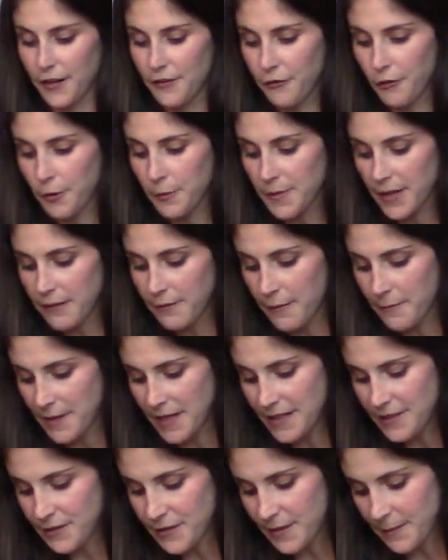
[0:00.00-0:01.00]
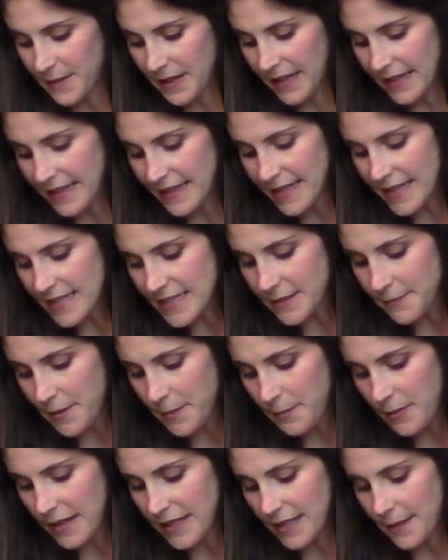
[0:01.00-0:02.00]
Normally when we do something like this and we
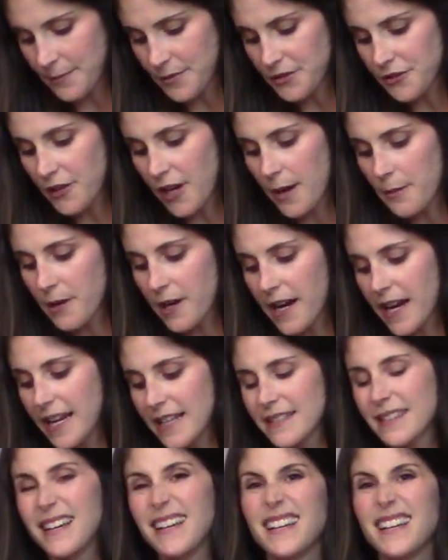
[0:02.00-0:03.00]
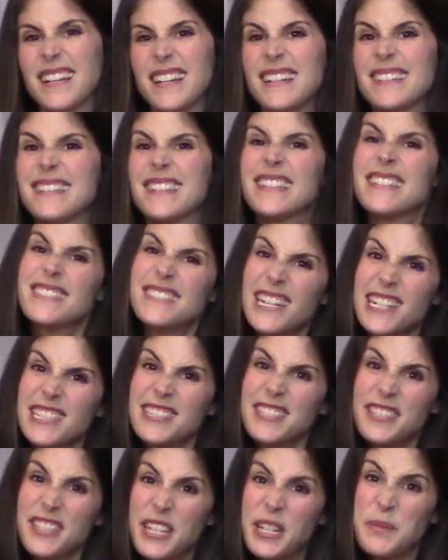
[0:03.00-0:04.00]
blend up strawberries, they start
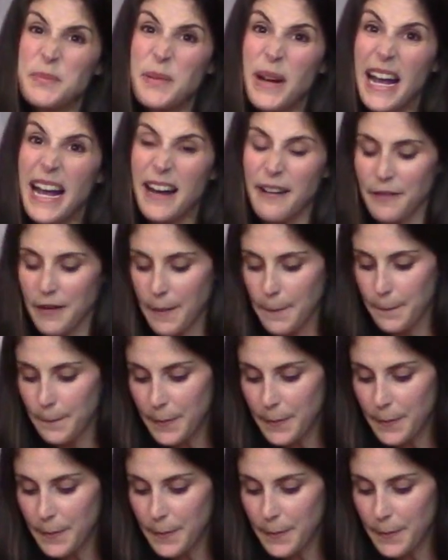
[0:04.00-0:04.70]
to turn brown.